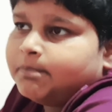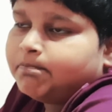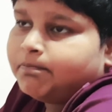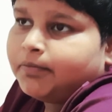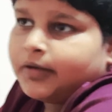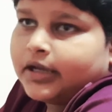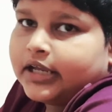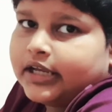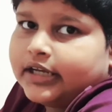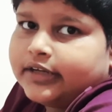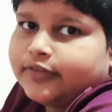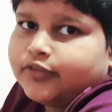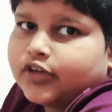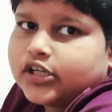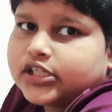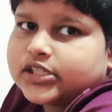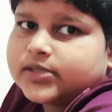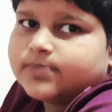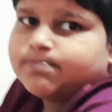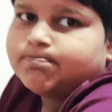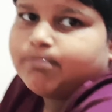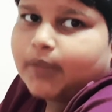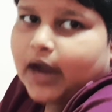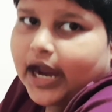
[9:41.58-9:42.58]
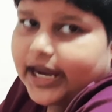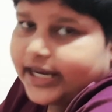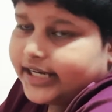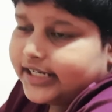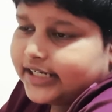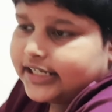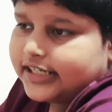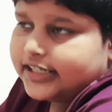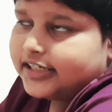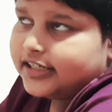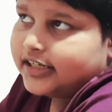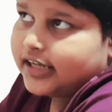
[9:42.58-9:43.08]
it was
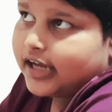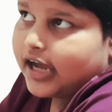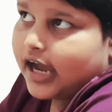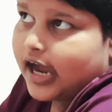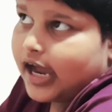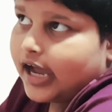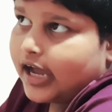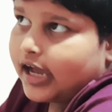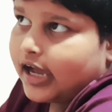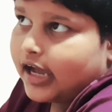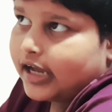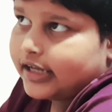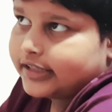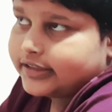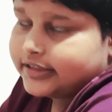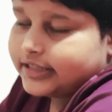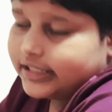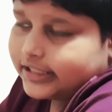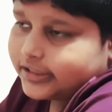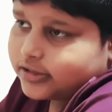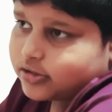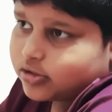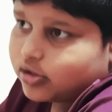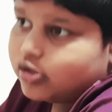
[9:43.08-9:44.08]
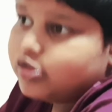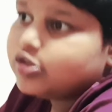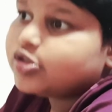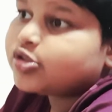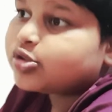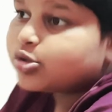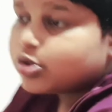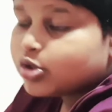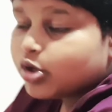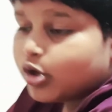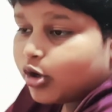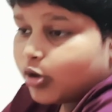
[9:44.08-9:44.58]
Pylon, I think so.
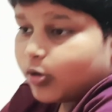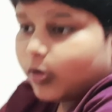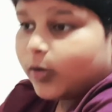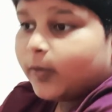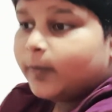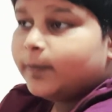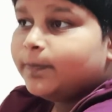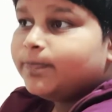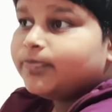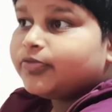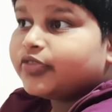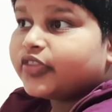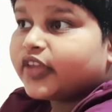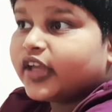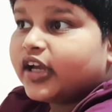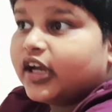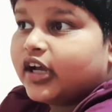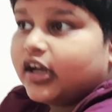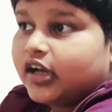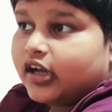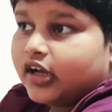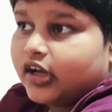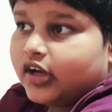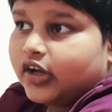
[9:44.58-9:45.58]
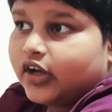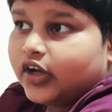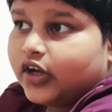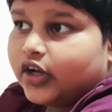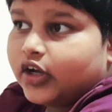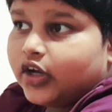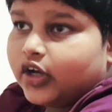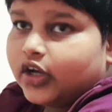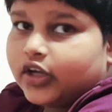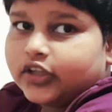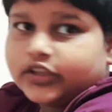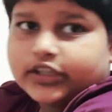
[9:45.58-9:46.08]
So
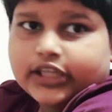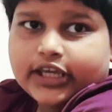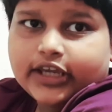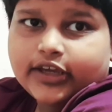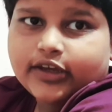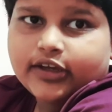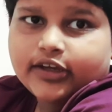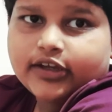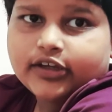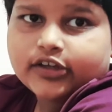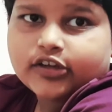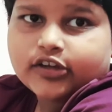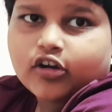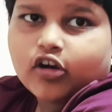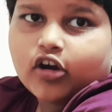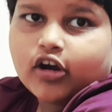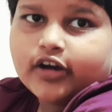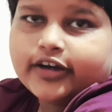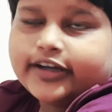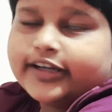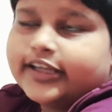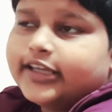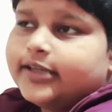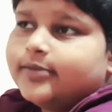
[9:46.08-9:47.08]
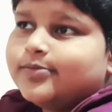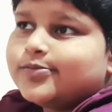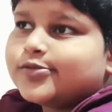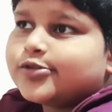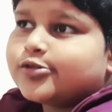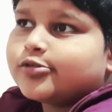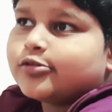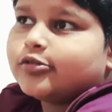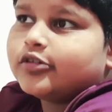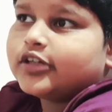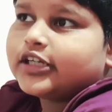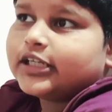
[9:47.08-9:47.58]
they called him
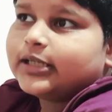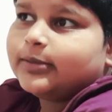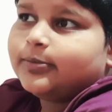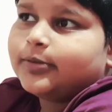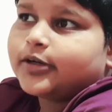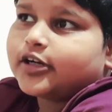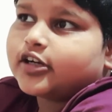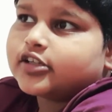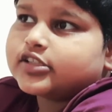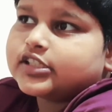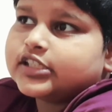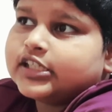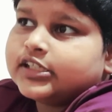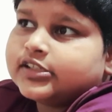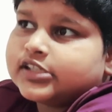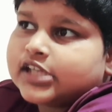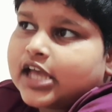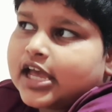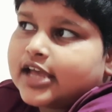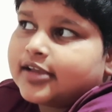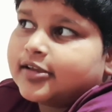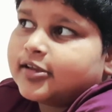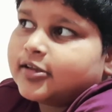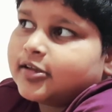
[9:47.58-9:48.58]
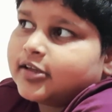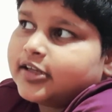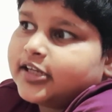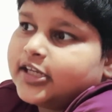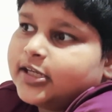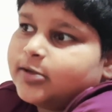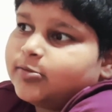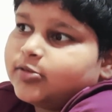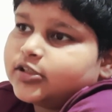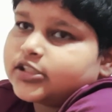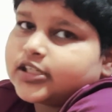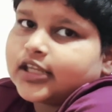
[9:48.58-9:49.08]
Sooty because he
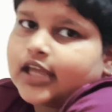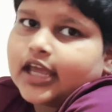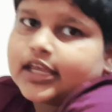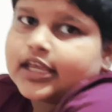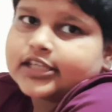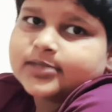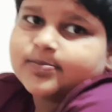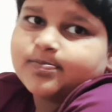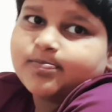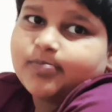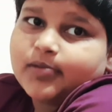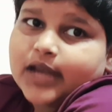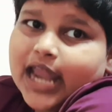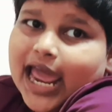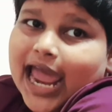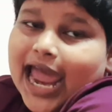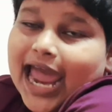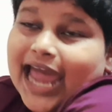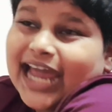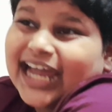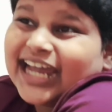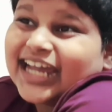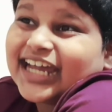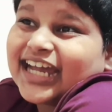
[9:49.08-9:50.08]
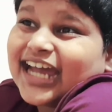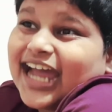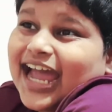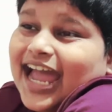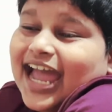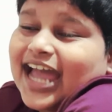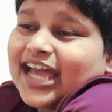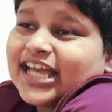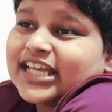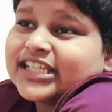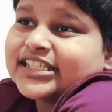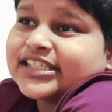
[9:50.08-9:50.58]
was as black
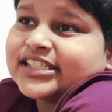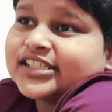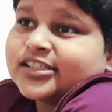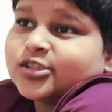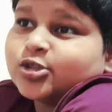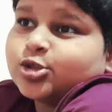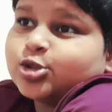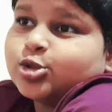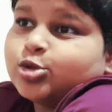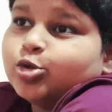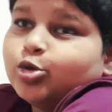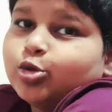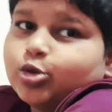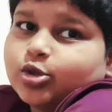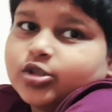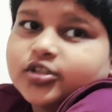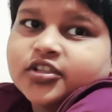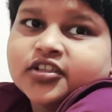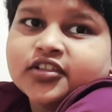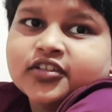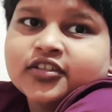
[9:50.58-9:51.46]
as soot.